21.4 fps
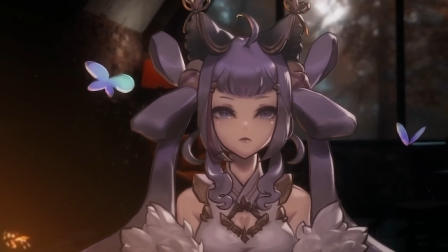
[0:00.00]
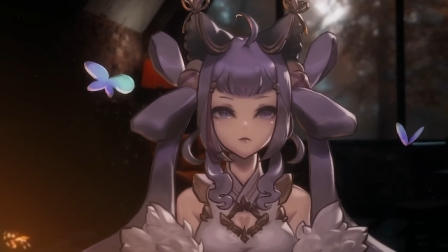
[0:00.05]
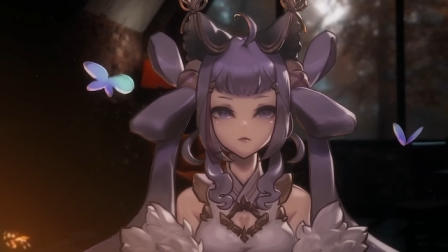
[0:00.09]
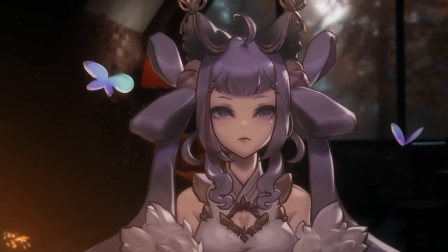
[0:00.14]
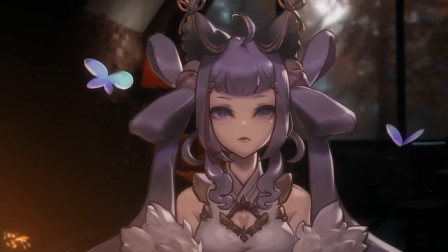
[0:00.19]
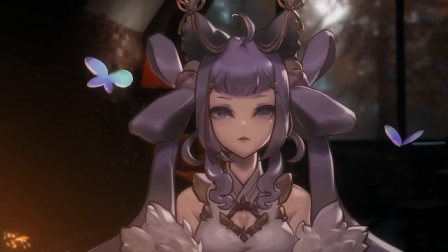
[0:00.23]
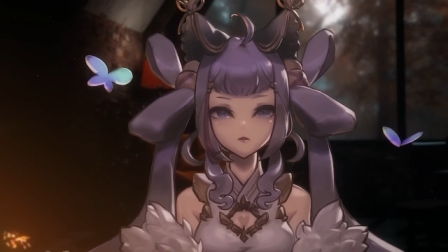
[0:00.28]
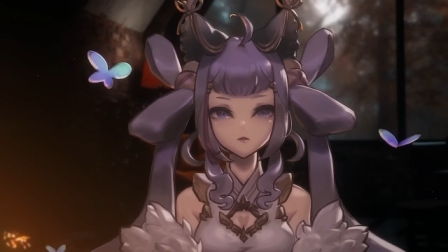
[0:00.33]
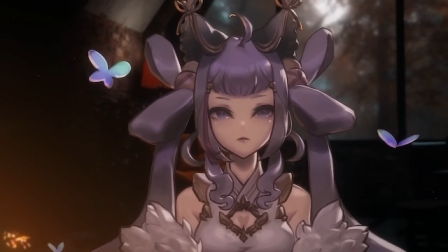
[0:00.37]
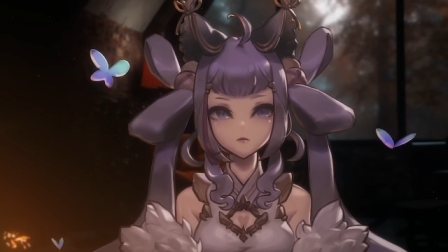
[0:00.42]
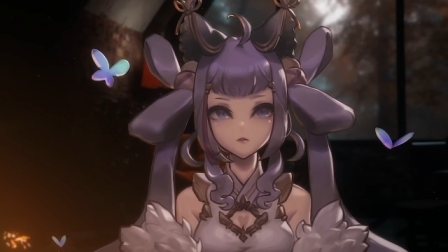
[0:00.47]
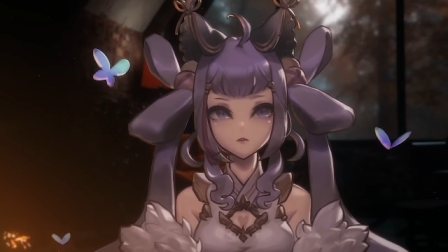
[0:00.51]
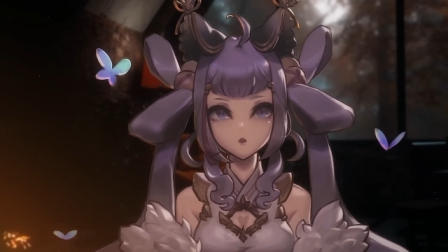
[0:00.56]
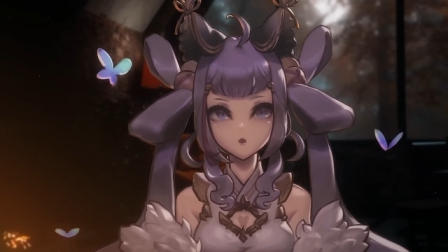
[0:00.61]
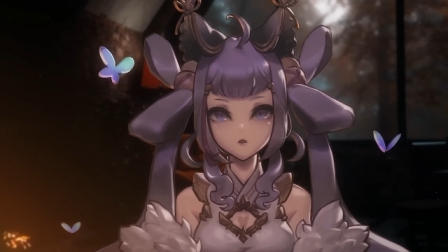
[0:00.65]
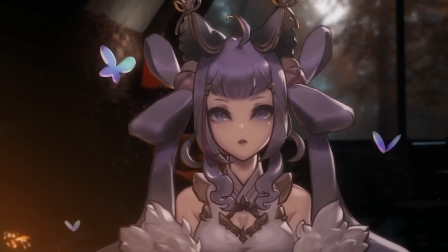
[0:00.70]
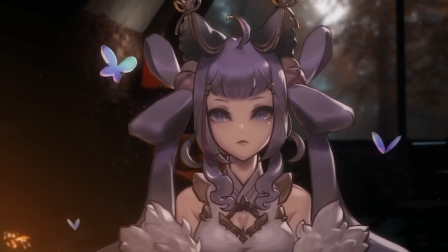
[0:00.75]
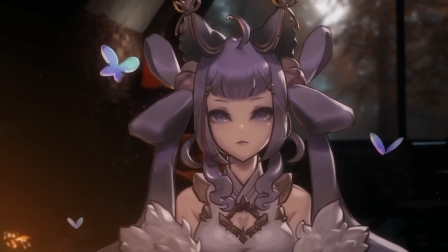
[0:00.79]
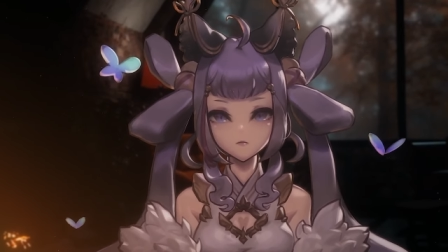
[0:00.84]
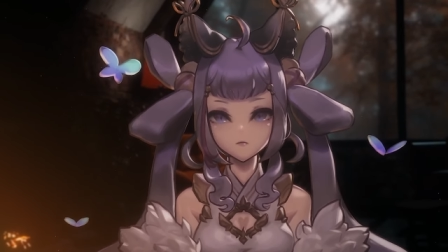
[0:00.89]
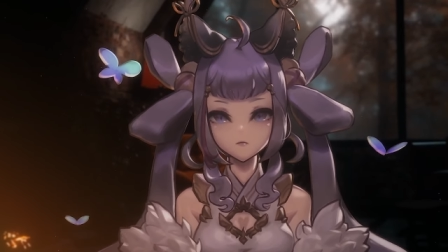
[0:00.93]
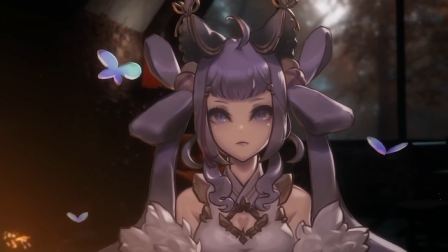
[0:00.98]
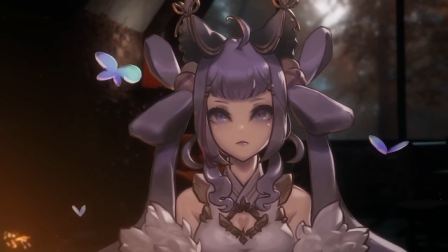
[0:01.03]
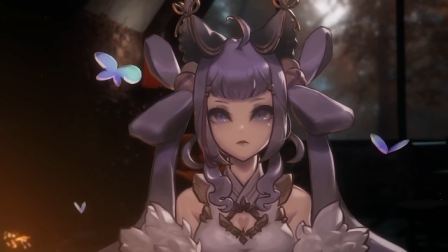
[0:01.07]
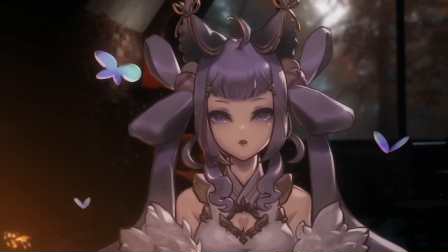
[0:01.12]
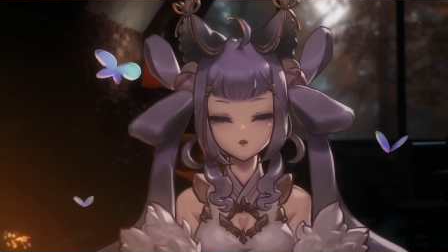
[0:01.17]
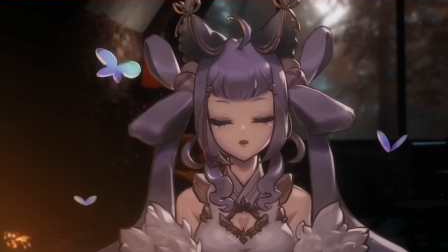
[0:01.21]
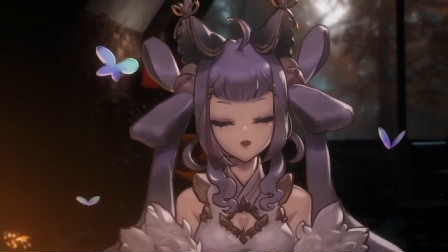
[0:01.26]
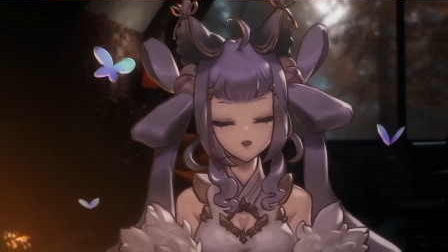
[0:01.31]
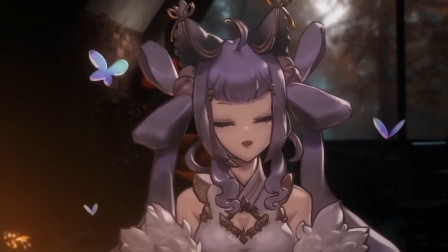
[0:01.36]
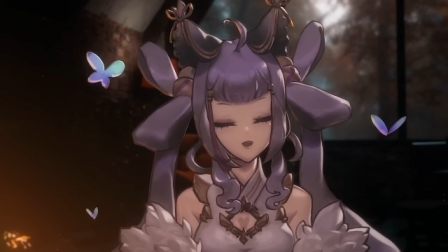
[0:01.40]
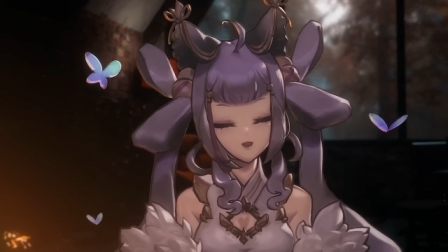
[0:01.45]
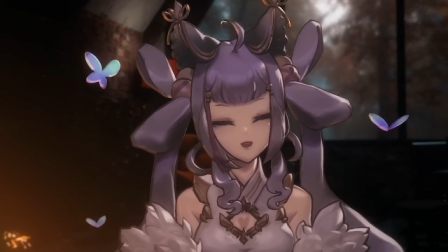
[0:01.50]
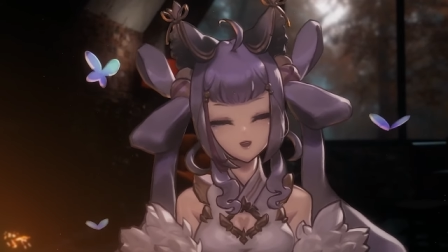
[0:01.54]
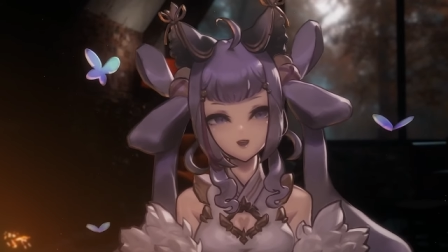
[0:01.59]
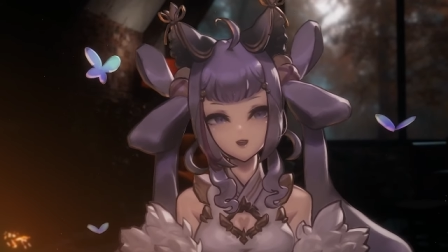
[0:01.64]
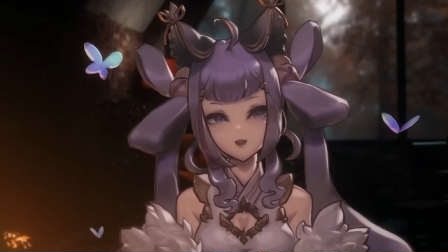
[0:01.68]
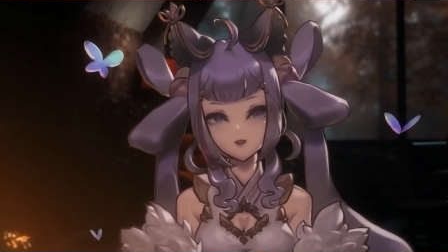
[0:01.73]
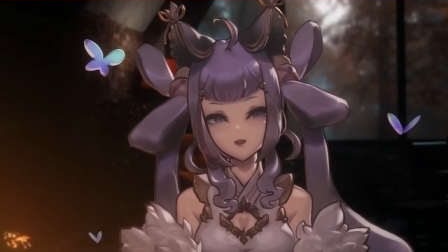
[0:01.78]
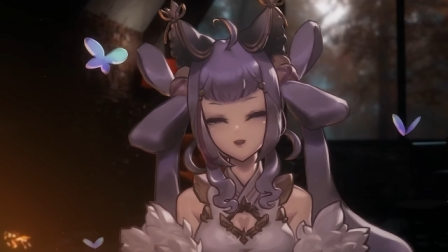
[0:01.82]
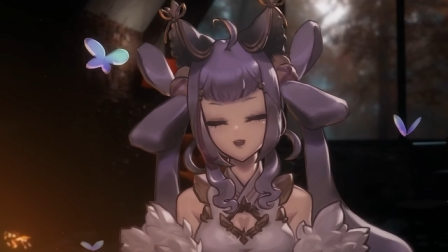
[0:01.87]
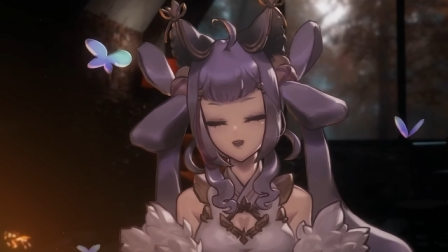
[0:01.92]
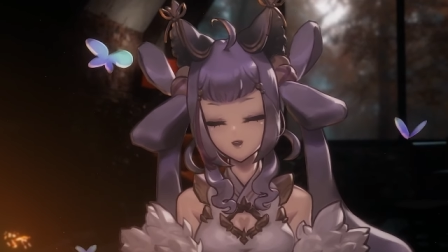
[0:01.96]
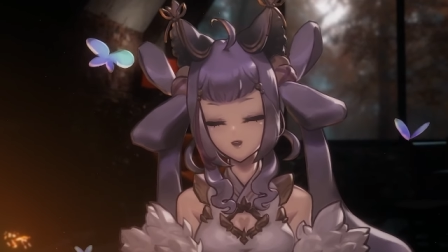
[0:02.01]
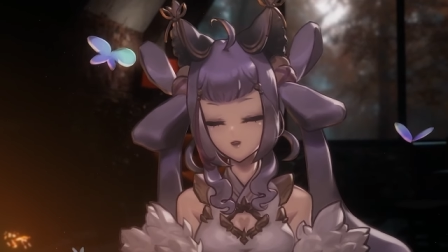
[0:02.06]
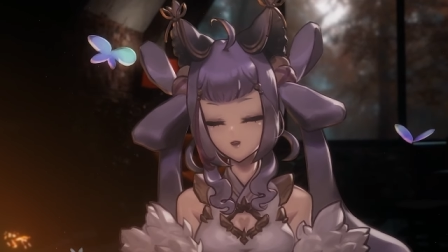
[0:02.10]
So, decide how you